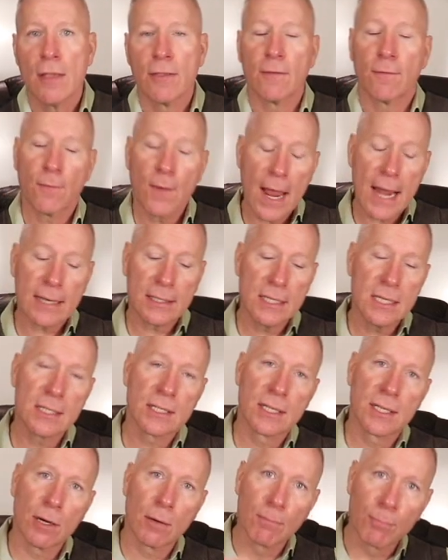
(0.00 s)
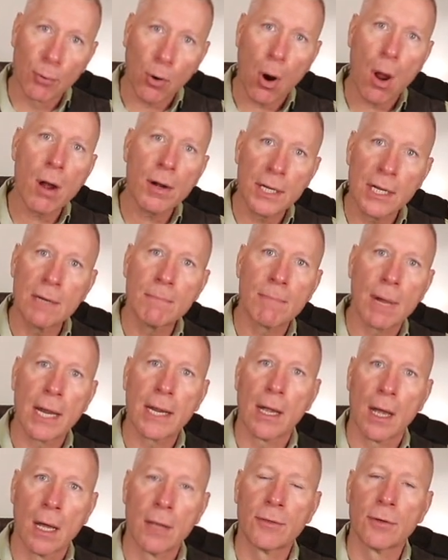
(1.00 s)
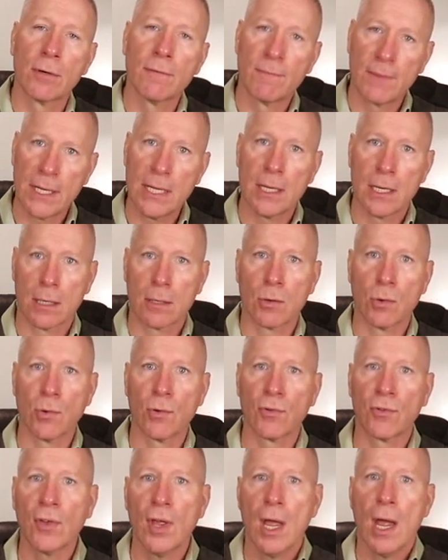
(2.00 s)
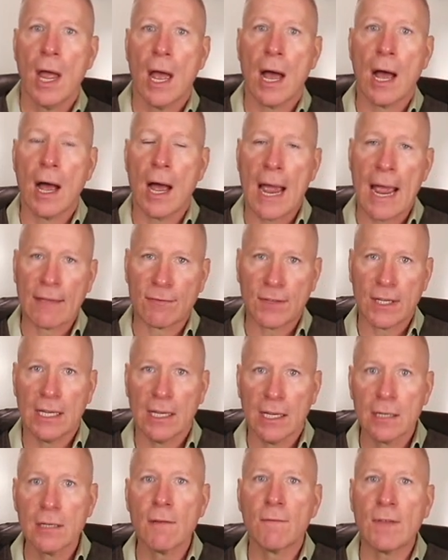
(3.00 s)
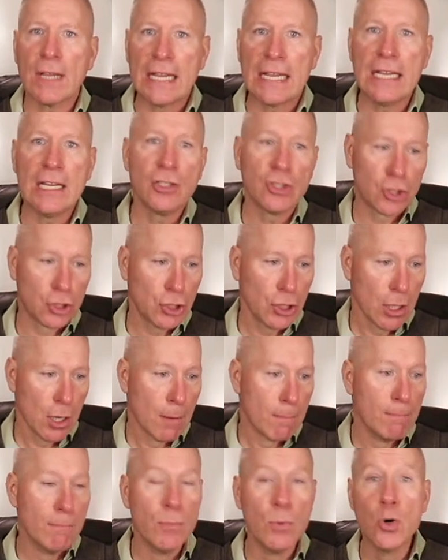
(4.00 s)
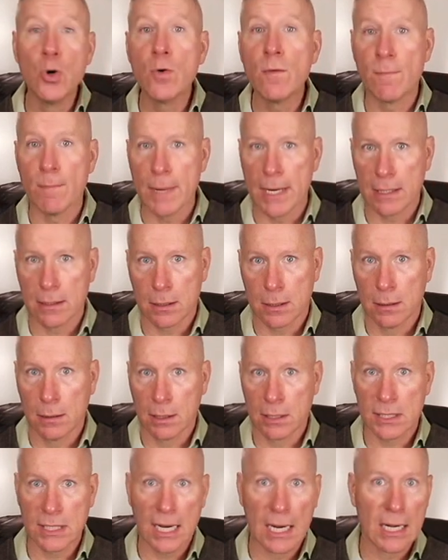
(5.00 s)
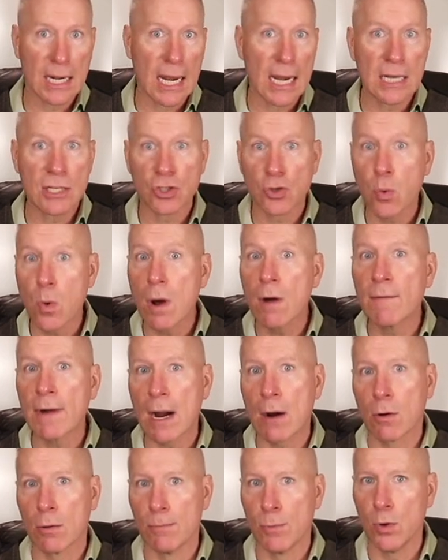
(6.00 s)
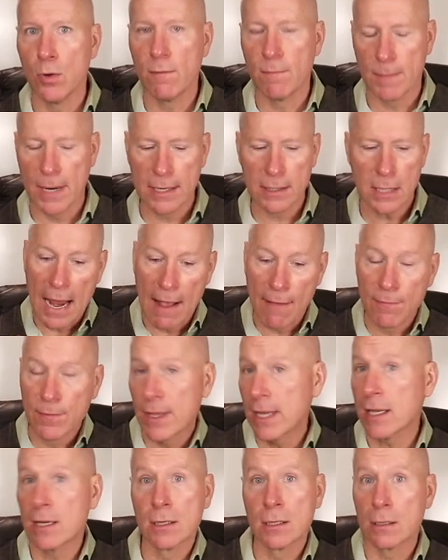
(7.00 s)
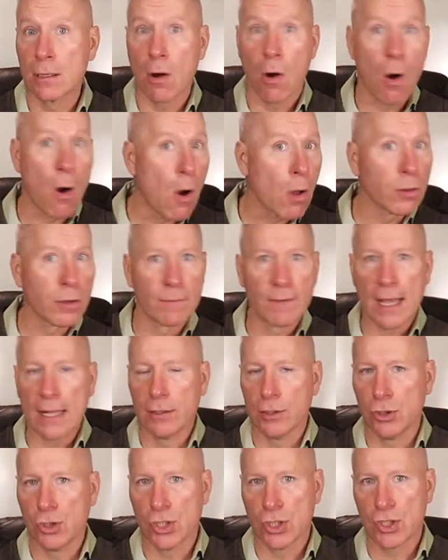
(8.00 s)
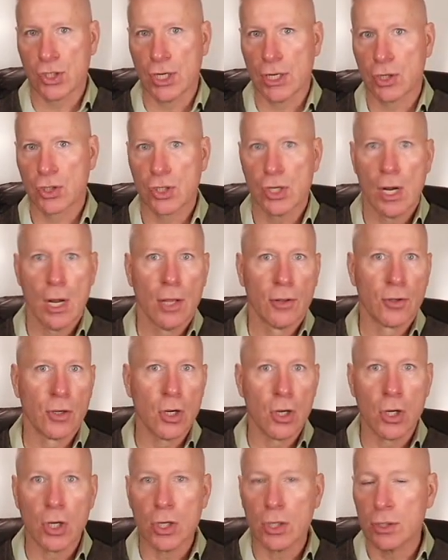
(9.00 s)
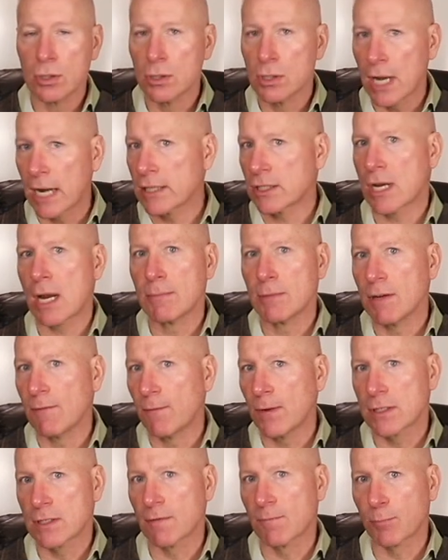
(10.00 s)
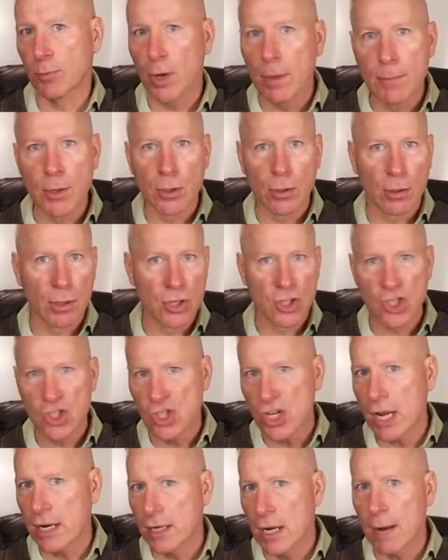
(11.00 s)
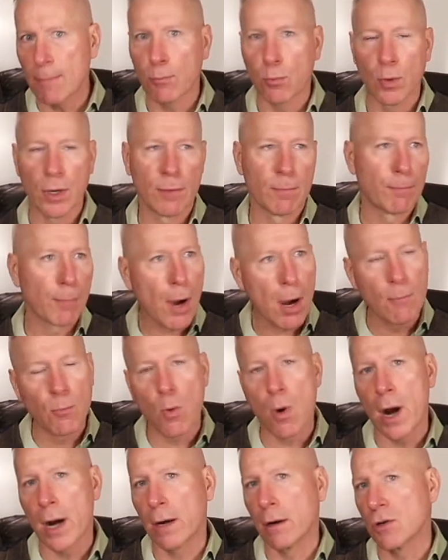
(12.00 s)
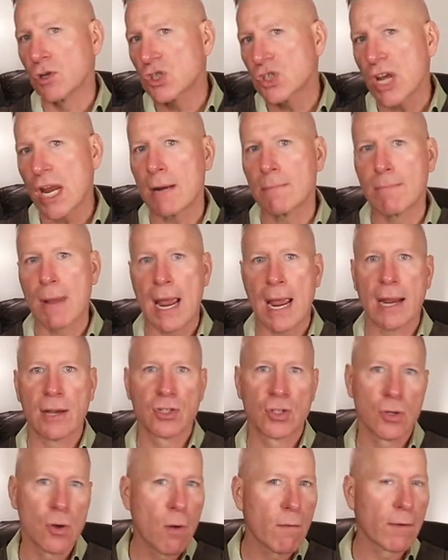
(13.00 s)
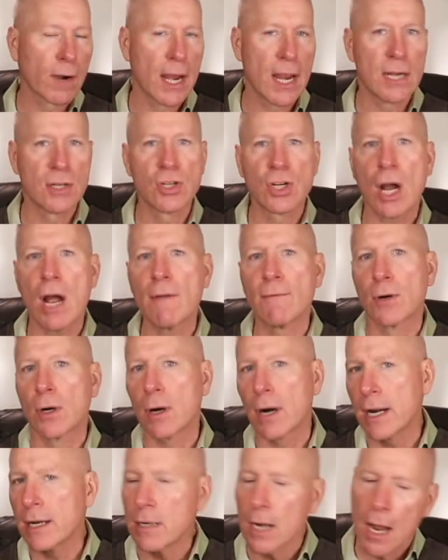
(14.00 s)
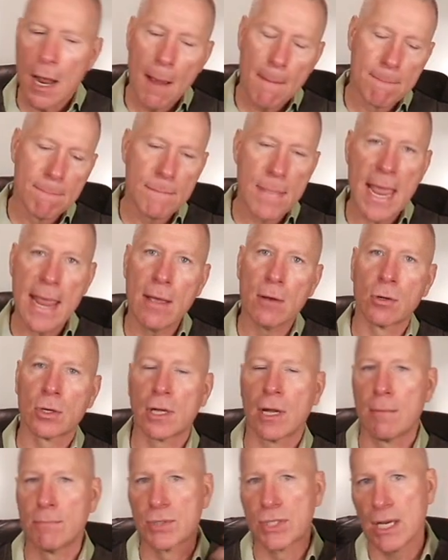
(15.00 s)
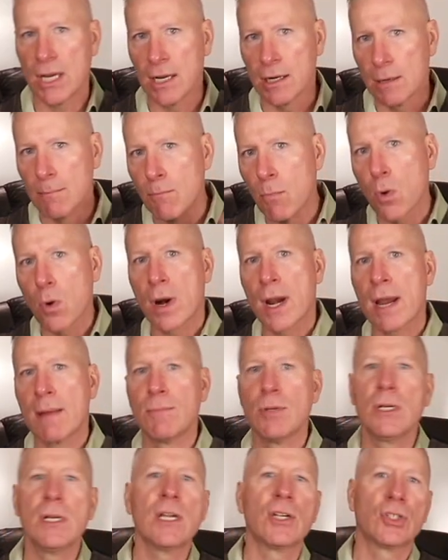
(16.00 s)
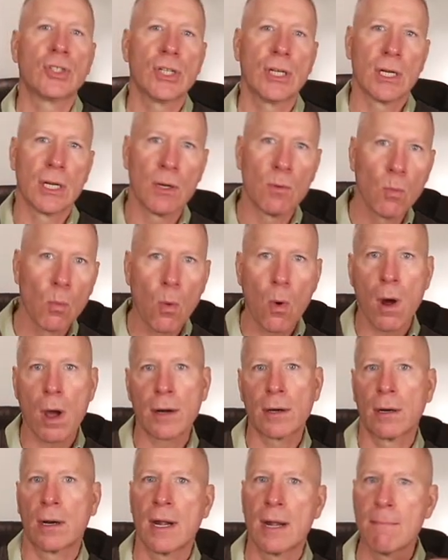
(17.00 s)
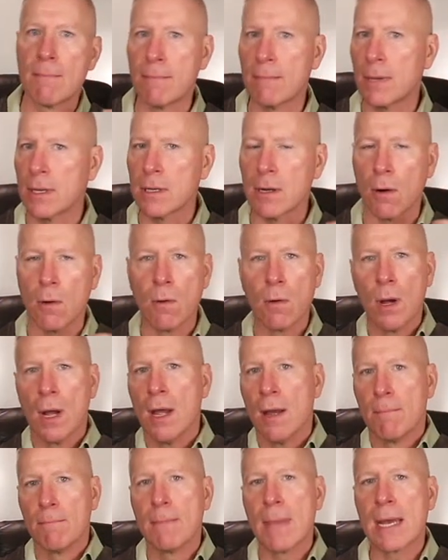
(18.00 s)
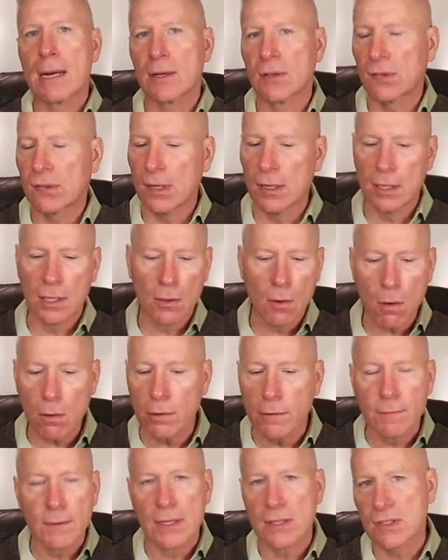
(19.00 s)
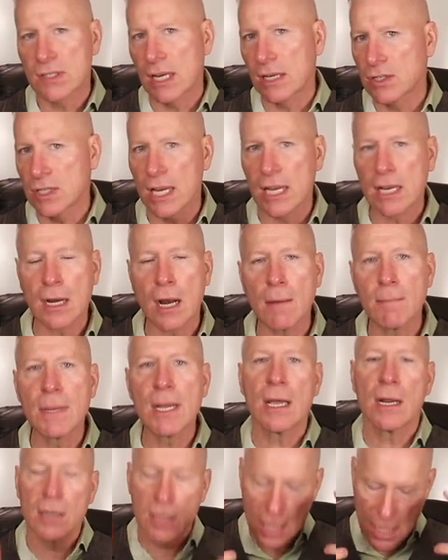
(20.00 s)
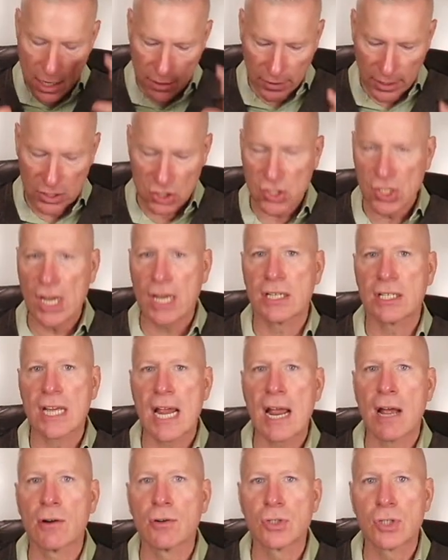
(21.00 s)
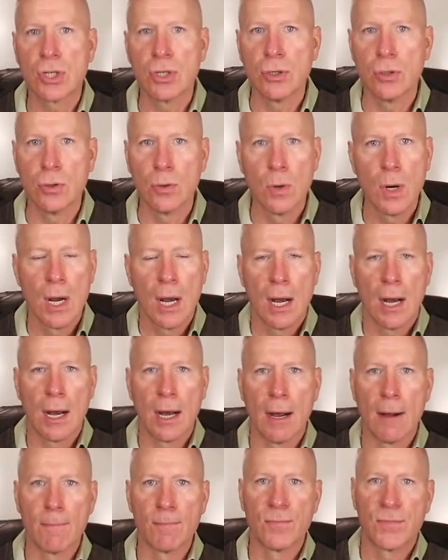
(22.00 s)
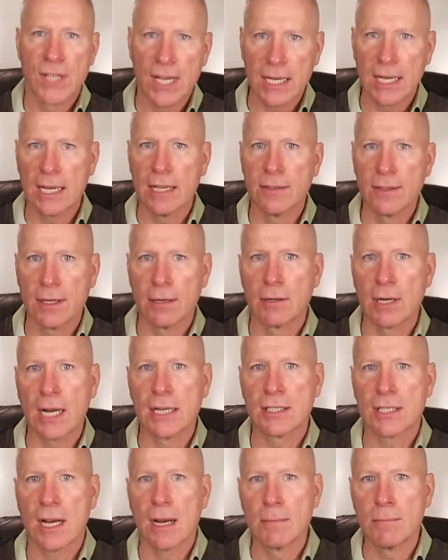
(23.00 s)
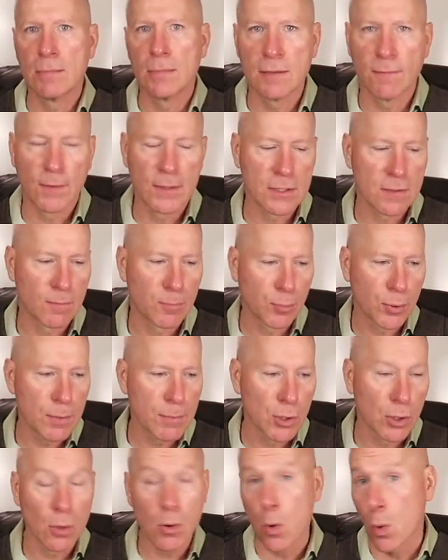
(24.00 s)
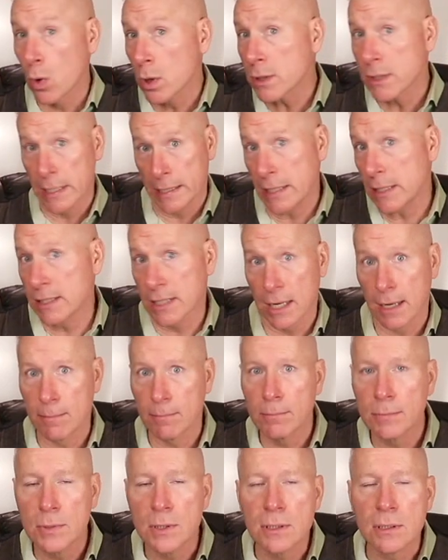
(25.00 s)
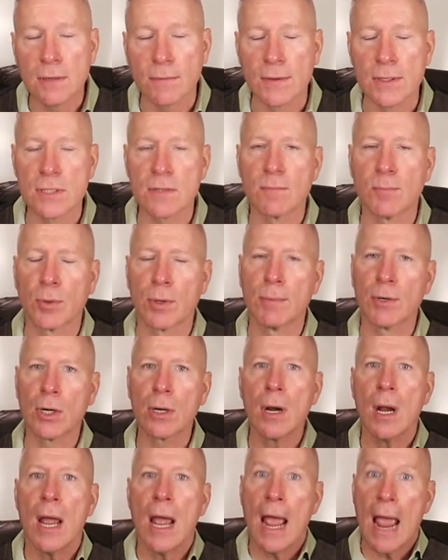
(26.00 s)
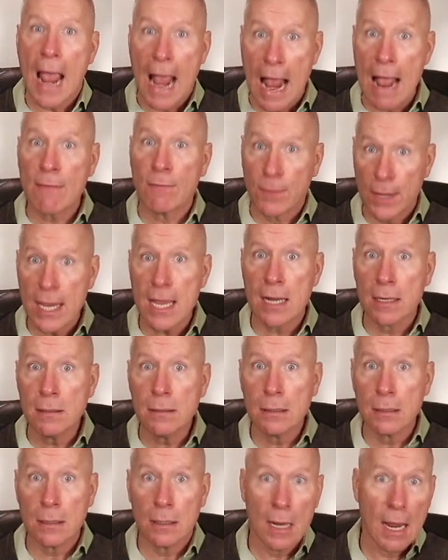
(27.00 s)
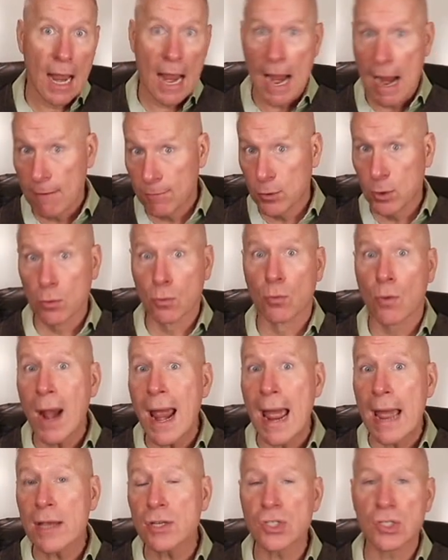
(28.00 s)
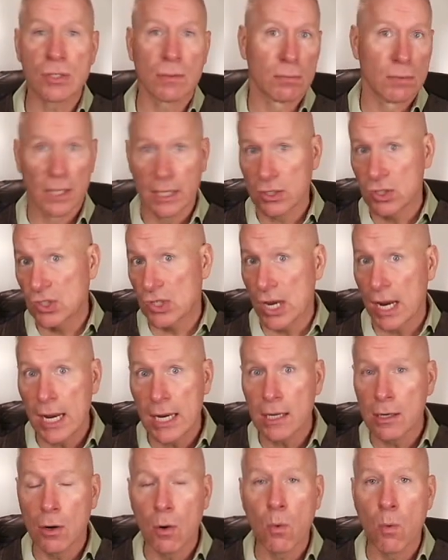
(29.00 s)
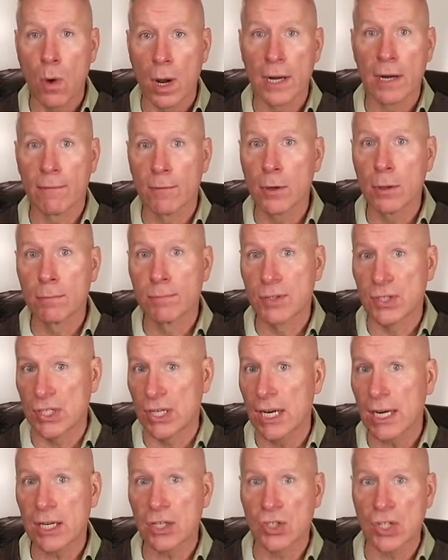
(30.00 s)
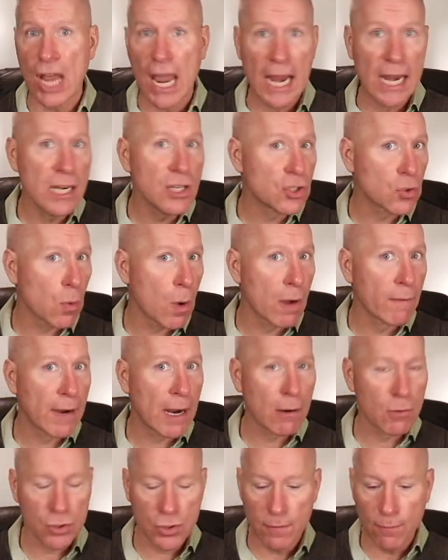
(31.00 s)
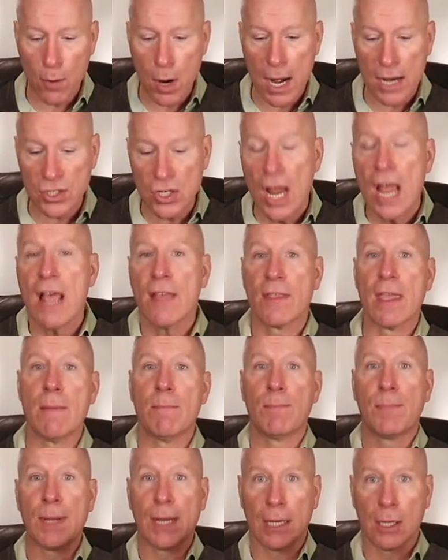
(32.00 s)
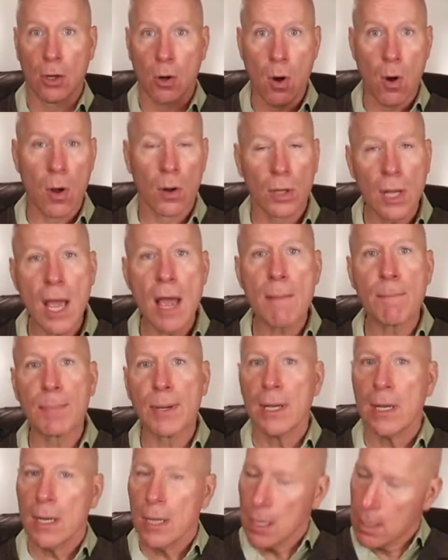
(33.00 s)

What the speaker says: The fact is they're brought in by other vehicles at the end of each movement, let's say an 8-12 hour movement, and then all of that logistics. The nighttime defensive perimeter is set up with barbed wire and sandbags and overhead cover, and mail comes in and more ammunition and water and, you know, medicine and all of these things. They come in, they set down to dig in their nighttime defensive perimeter or daytime defensive perimeter, and then after rest, let's say, you know, whatever, 6, 8, 12 hours of rest, they pick it all up.